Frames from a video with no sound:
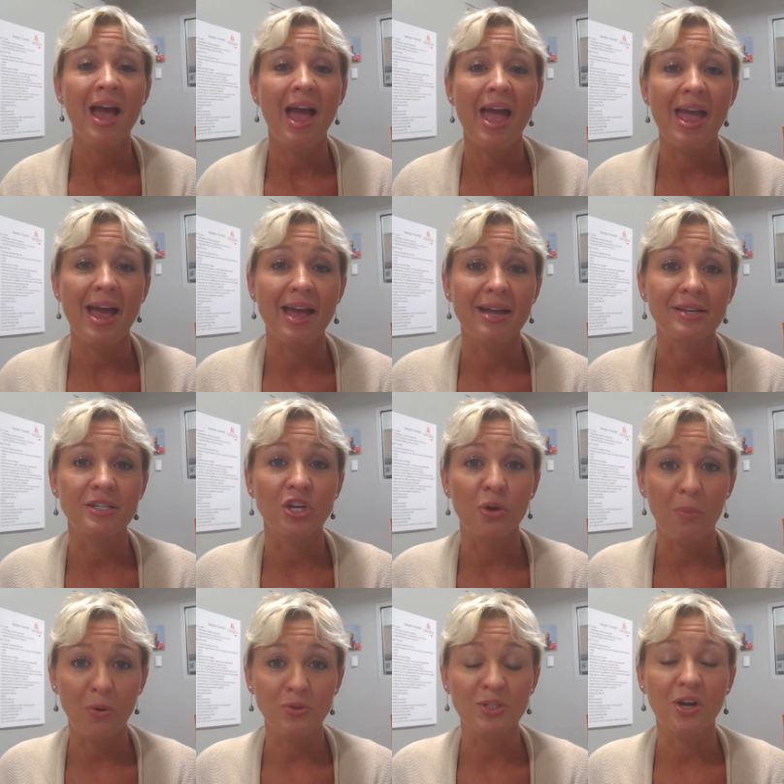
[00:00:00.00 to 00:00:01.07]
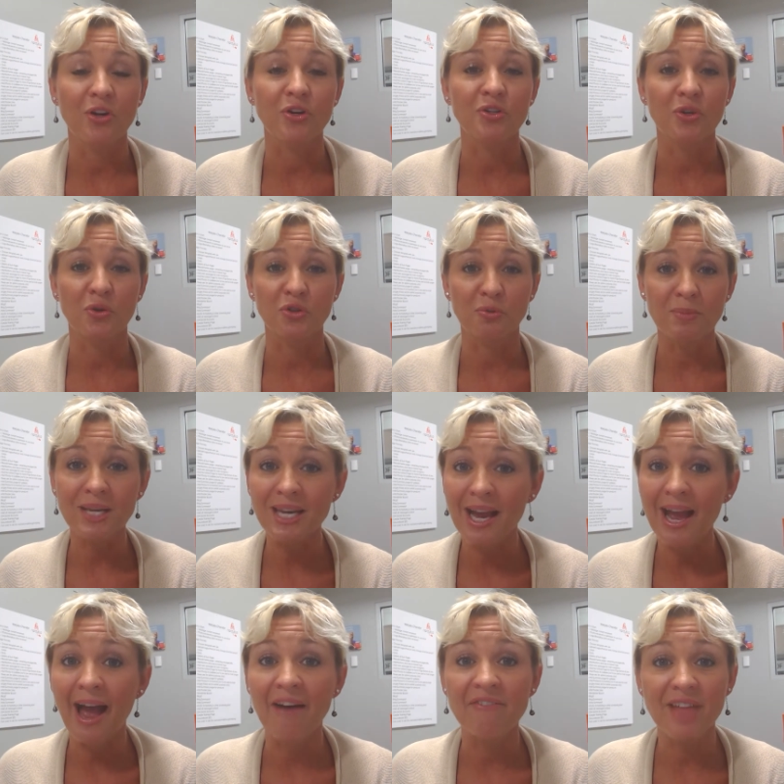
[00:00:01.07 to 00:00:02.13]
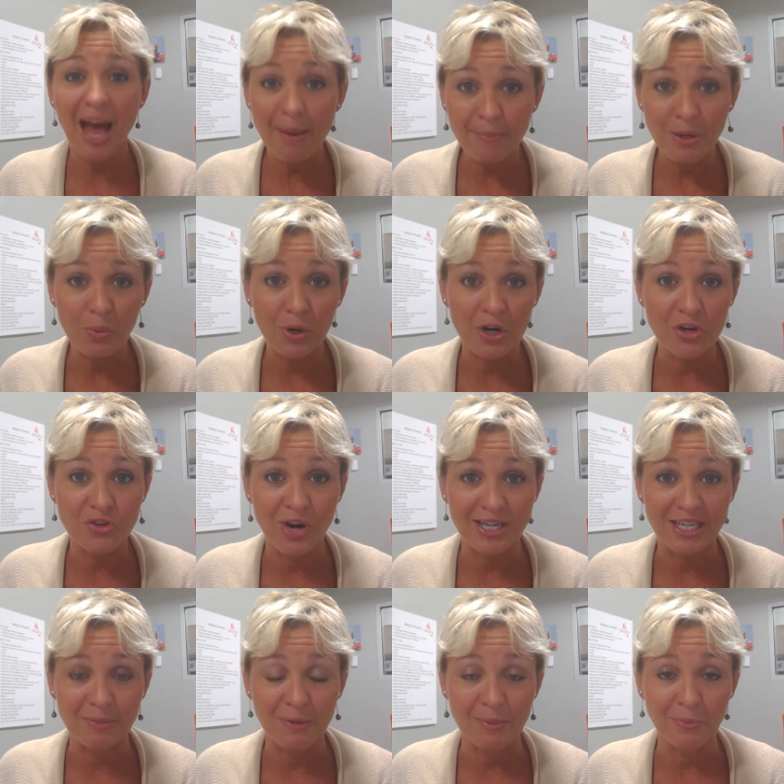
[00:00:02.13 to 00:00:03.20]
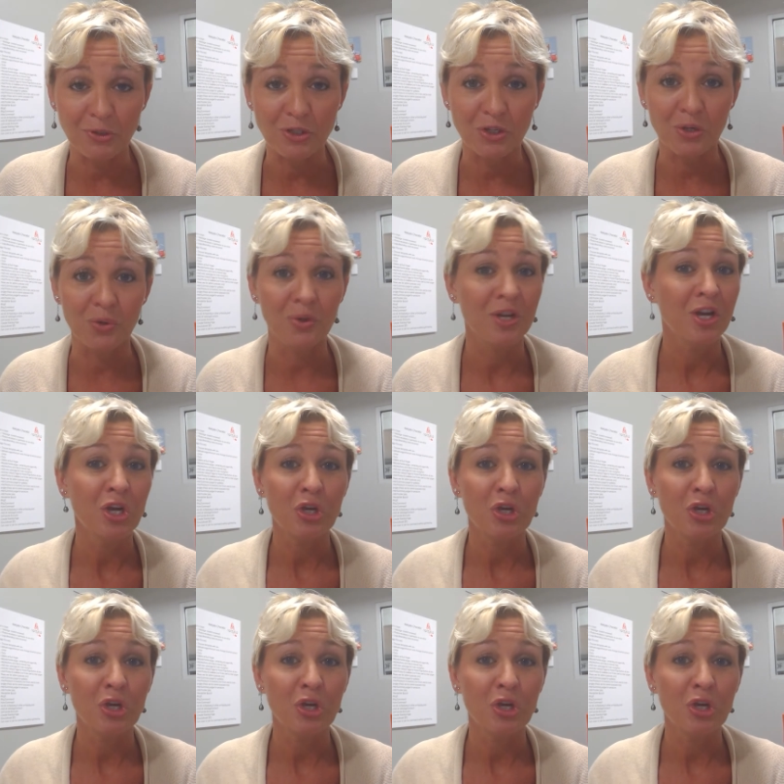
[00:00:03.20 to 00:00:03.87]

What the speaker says: and post it on your social media, have that be where you're directing people to.